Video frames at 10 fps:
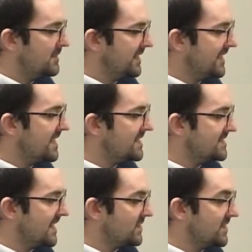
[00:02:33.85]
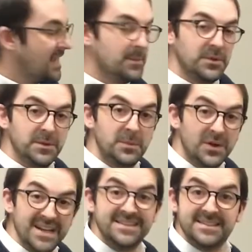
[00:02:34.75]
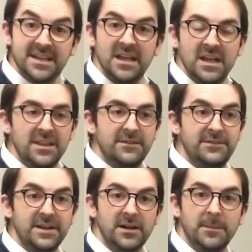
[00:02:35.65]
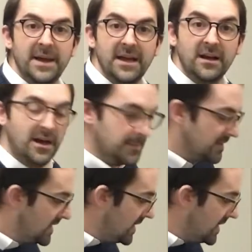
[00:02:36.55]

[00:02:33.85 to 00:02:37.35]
The key is actually able to press the finger back up.